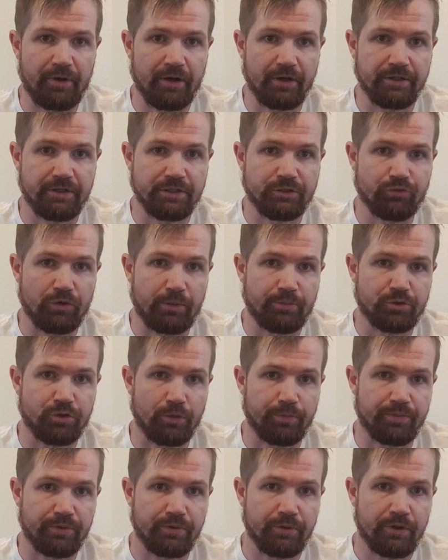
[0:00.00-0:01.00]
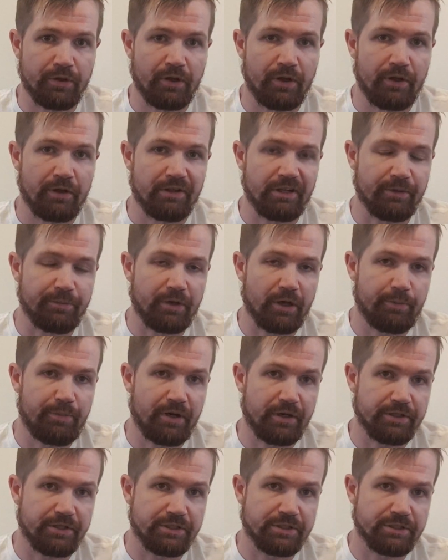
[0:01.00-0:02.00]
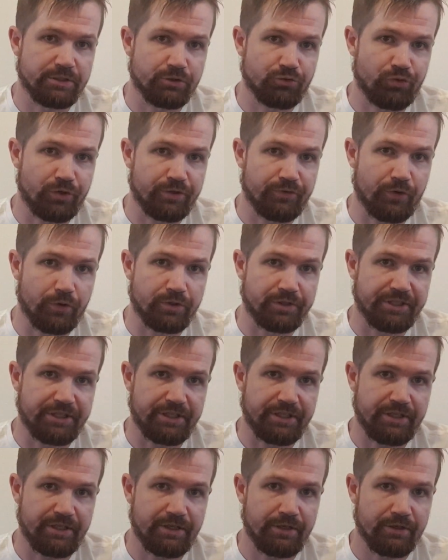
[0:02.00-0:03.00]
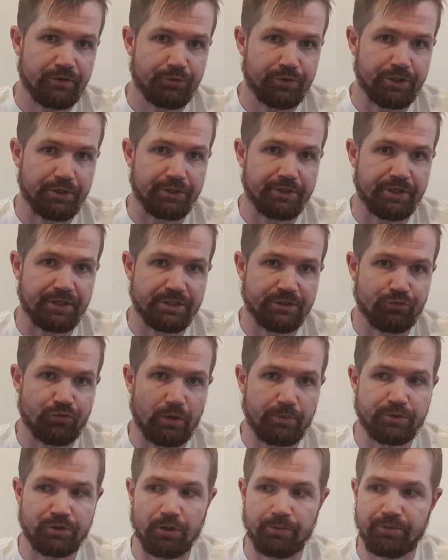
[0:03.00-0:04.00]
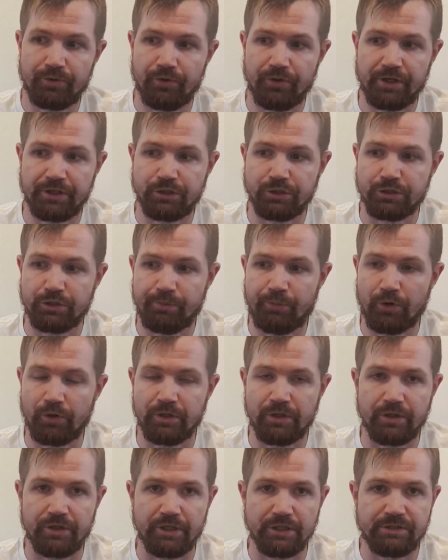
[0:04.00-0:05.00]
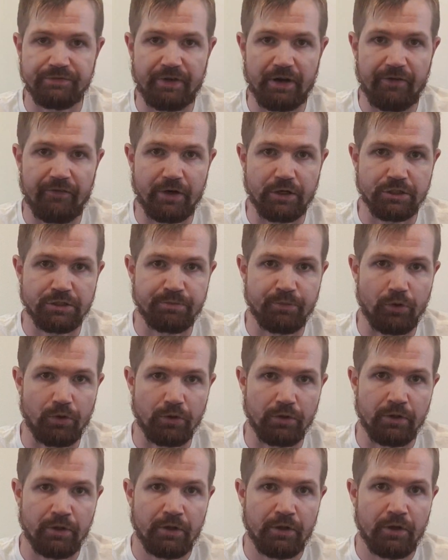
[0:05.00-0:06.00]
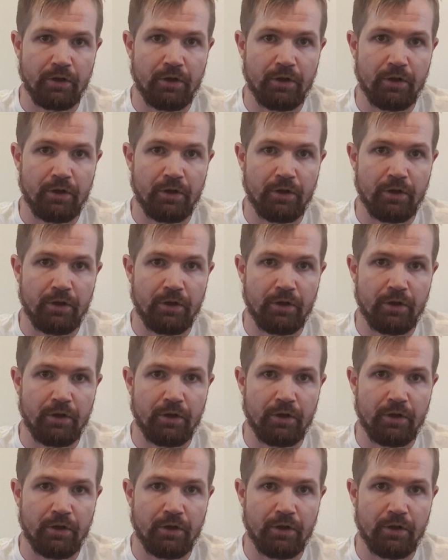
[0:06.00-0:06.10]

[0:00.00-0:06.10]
Paradies webshop. Landbier Paradies 2040E, real nice webshop that is supporting this very, very small